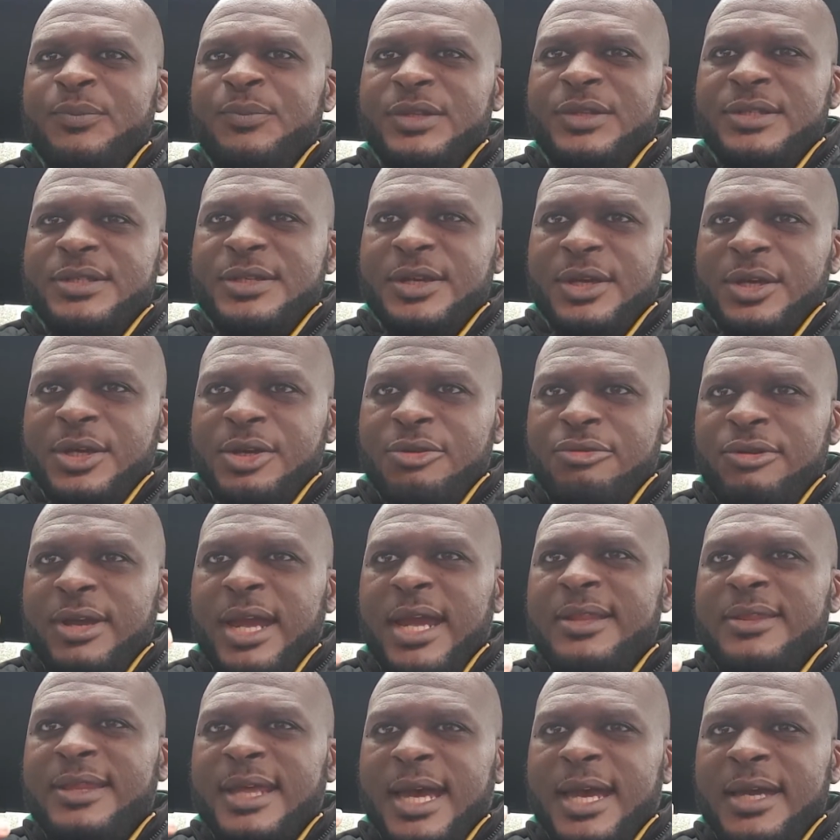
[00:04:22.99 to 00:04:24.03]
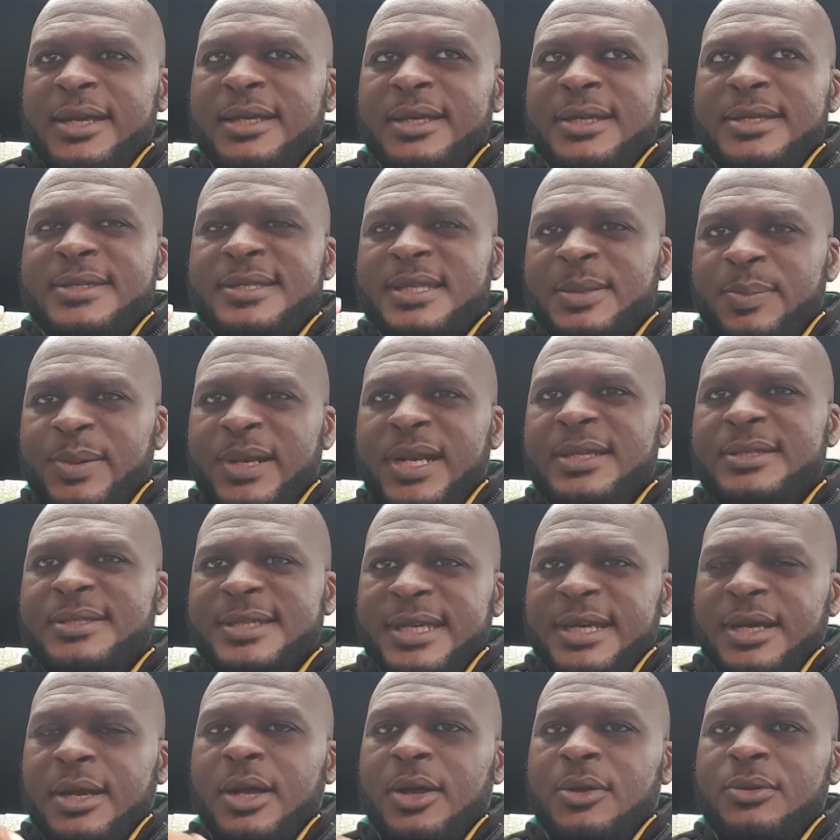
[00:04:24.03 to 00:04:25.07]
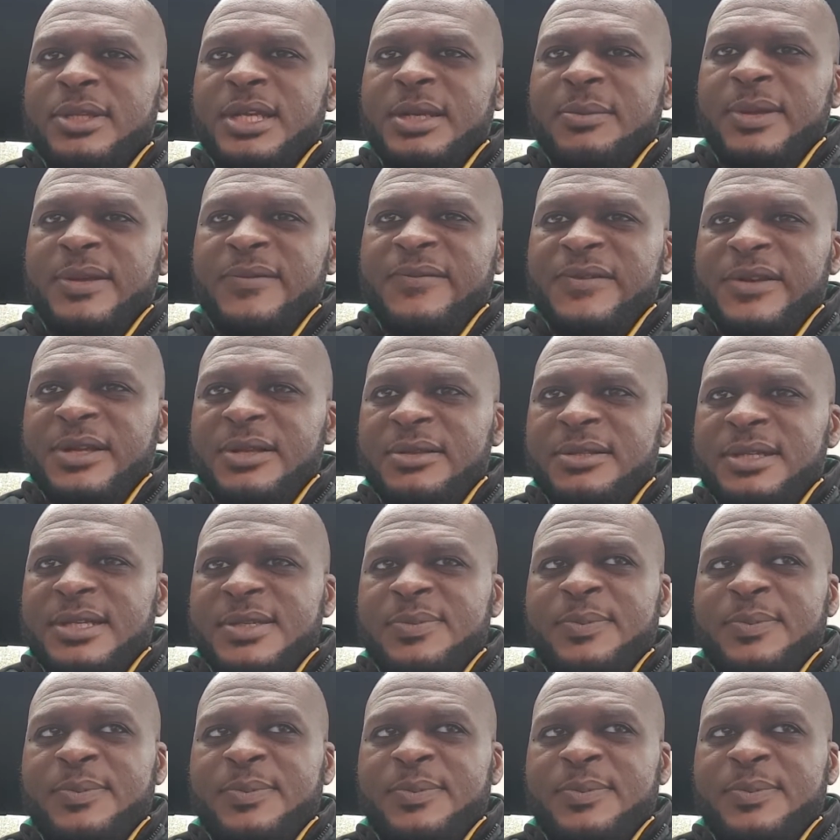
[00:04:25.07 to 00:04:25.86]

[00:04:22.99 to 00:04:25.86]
to create that stability at holding midfielders.